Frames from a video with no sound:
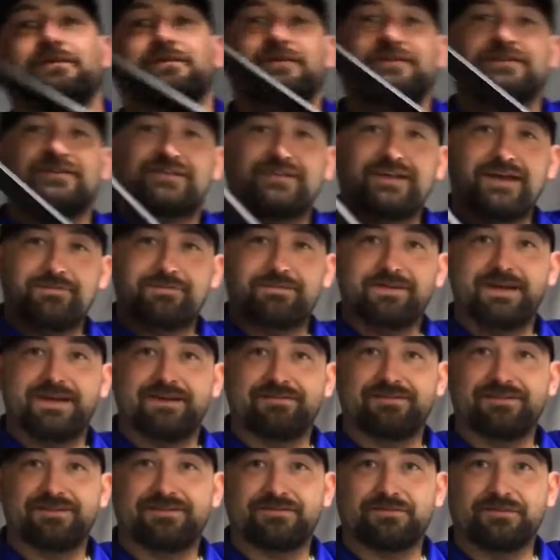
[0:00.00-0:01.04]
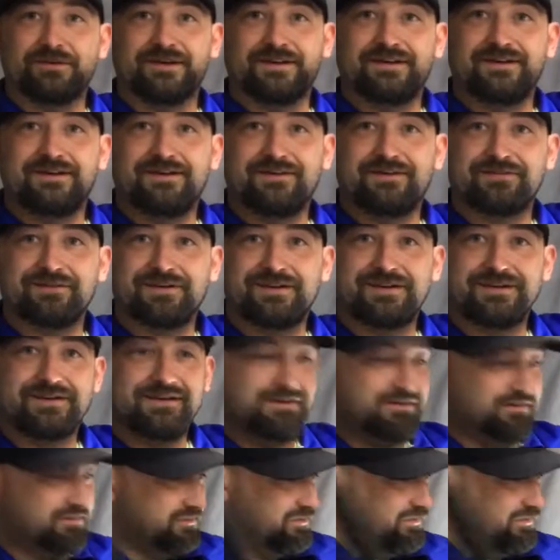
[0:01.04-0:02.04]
we just happen to have this one all ready to go.